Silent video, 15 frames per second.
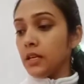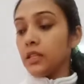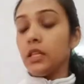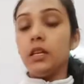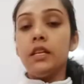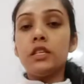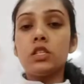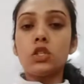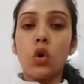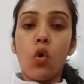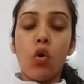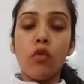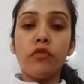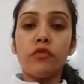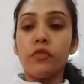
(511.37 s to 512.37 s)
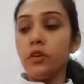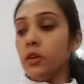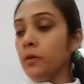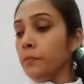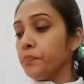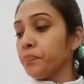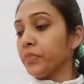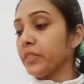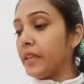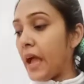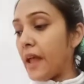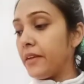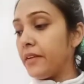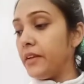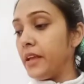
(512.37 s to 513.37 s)
the list of the
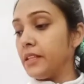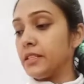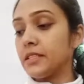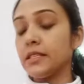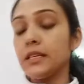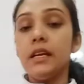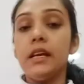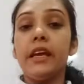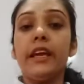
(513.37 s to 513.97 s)
candidates.